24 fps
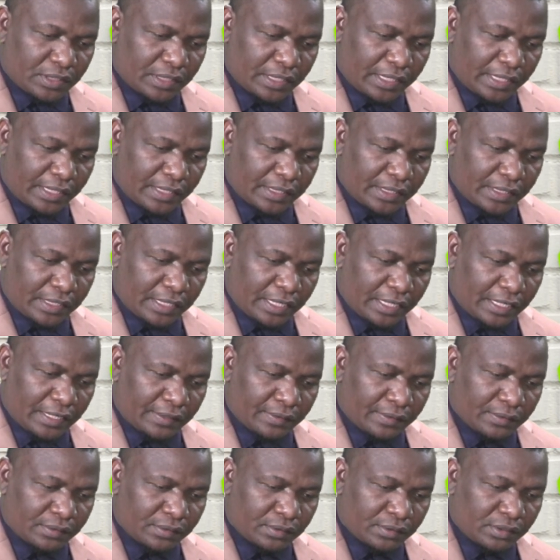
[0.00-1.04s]
and
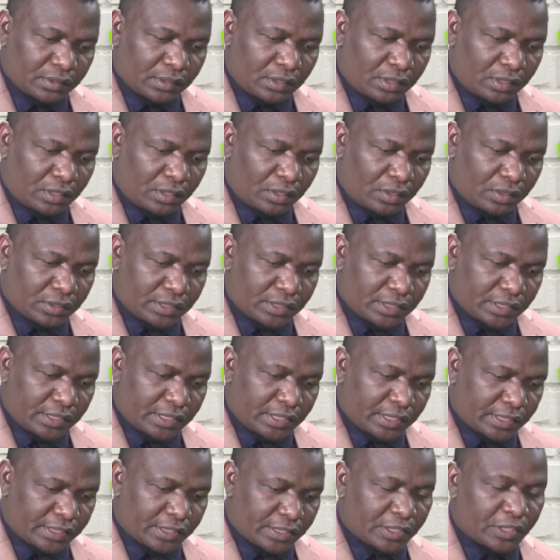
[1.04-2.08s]

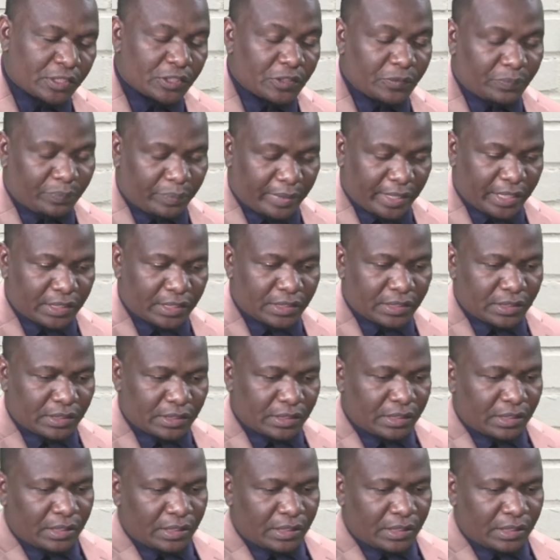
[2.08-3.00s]
logistics space,